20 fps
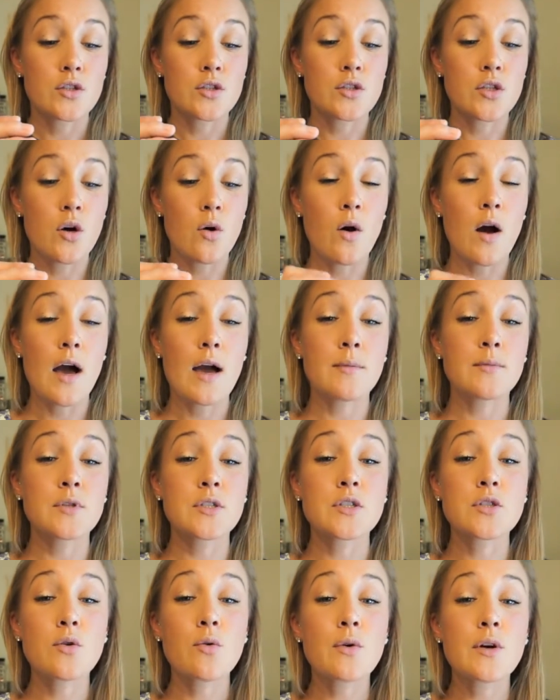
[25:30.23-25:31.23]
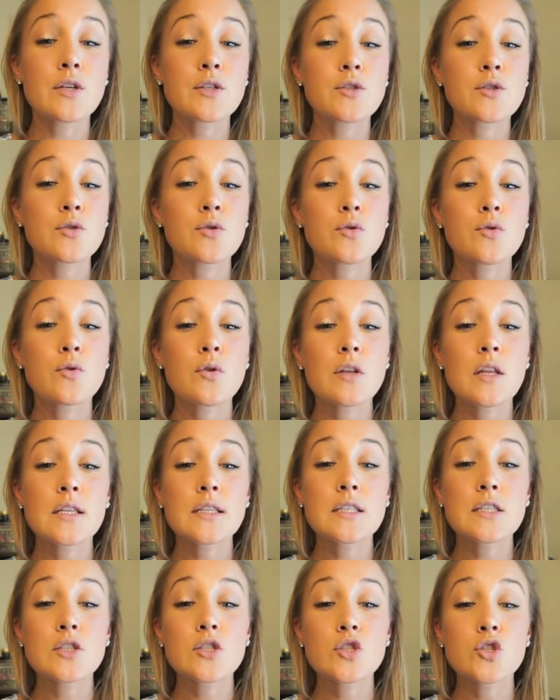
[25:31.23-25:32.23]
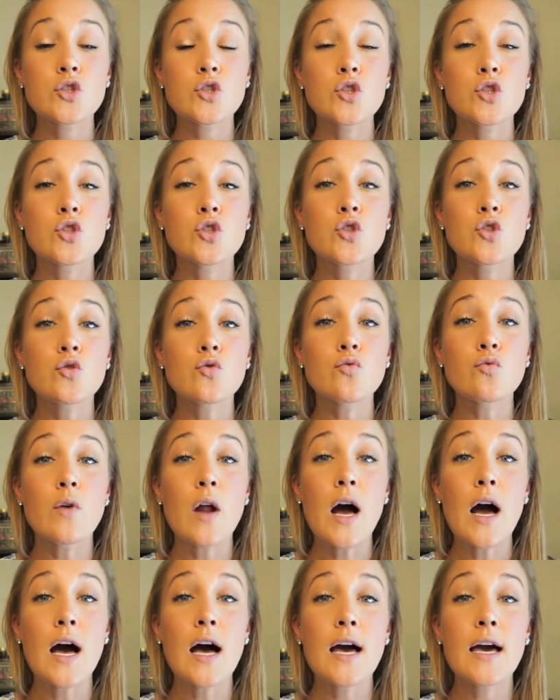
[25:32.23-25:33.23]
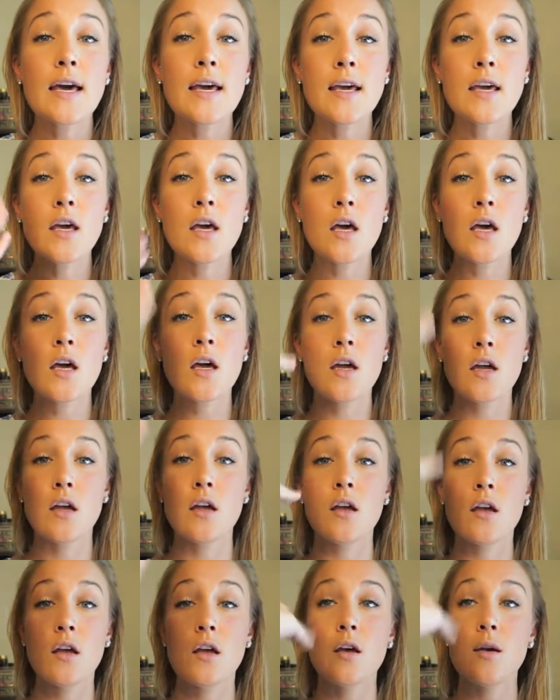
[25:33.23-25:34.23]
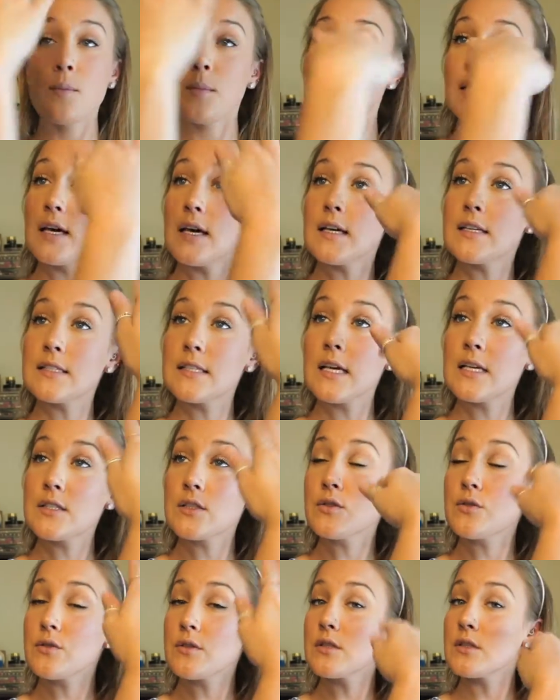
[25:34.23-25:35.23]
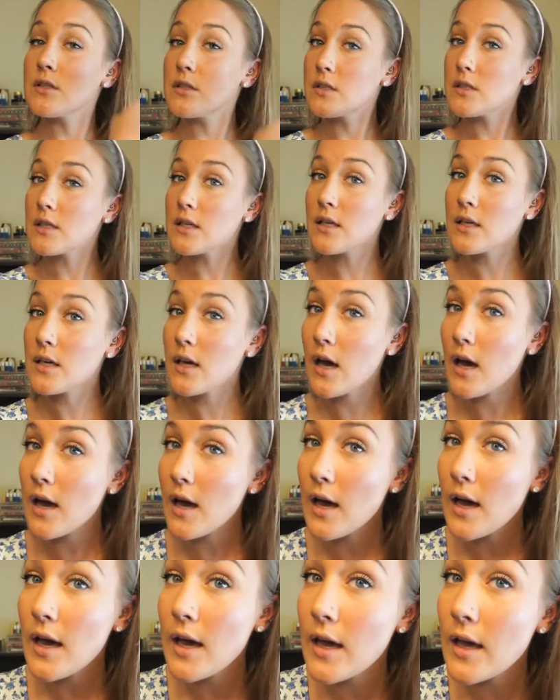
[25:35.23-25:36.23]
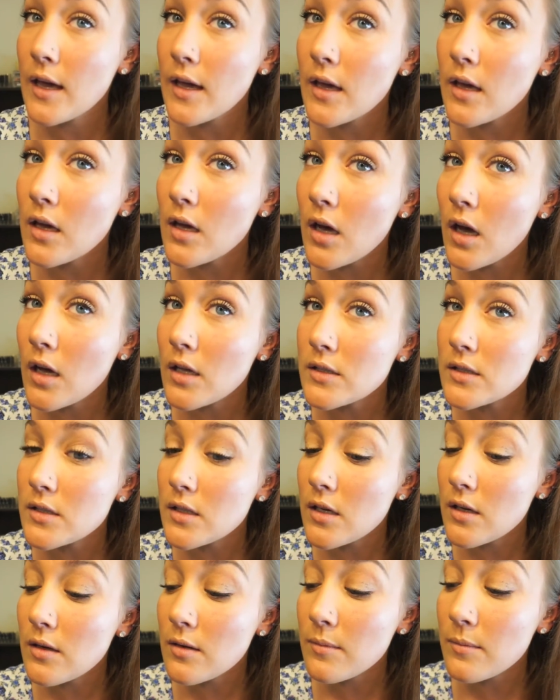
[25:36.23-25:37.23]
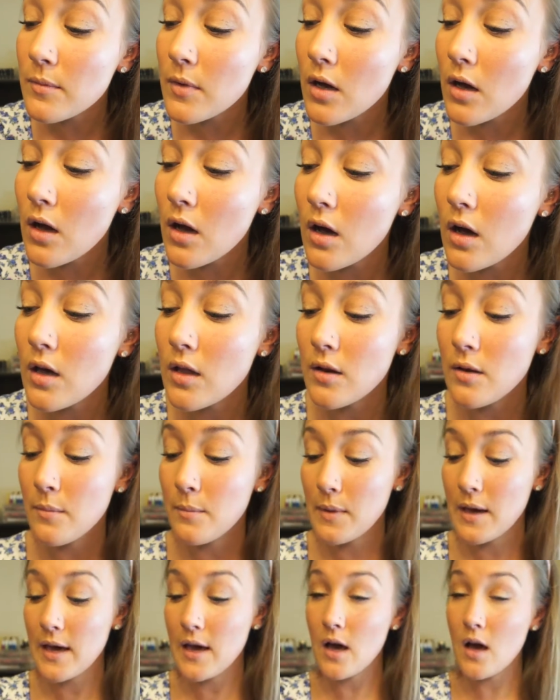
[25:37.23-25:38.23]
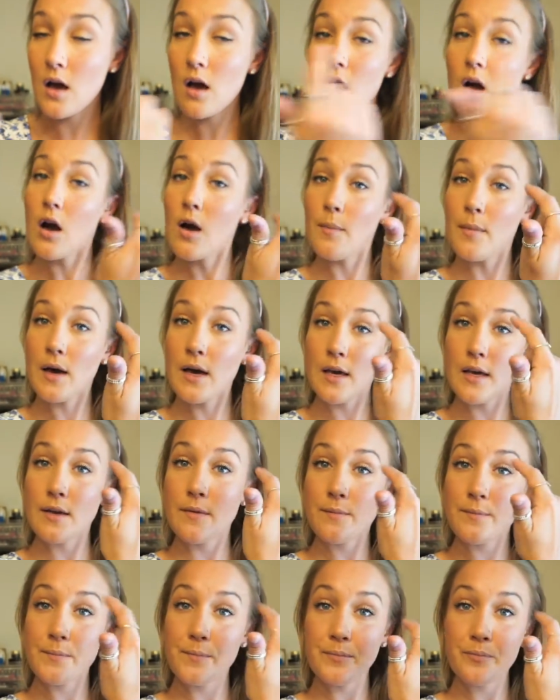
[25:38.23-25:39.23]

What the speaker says: So I'm just going to let this dry because as you can see, I got some on my